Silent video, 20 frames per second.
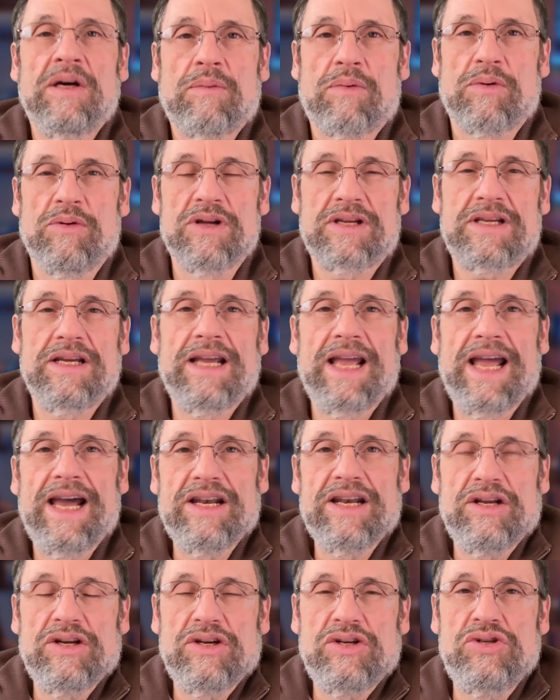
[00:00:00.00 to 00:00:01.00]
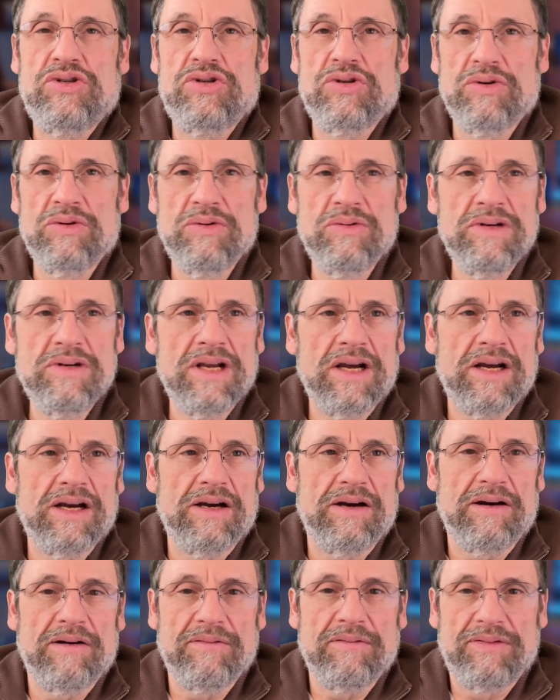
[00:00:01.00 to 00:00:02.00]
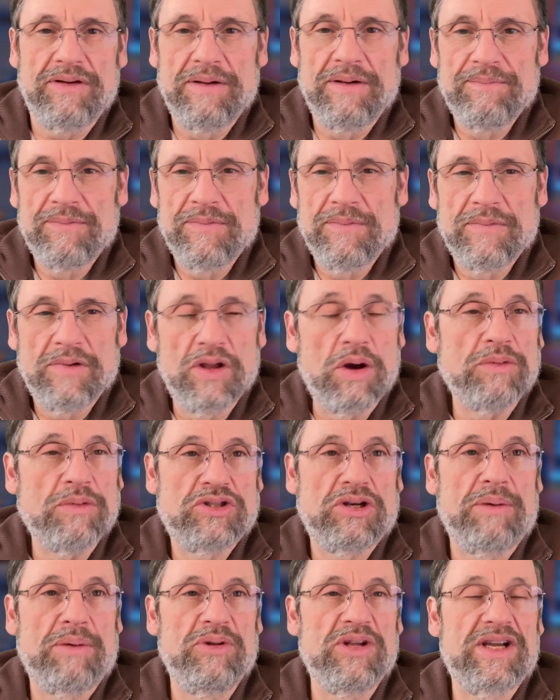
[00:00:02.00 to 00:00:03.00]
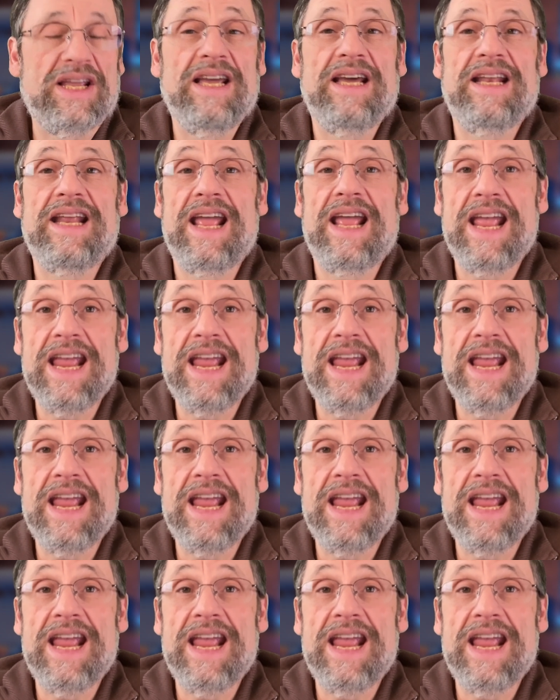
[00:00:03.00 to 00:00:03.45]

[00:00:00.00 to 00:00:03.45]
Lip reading: We're looking at we're looking at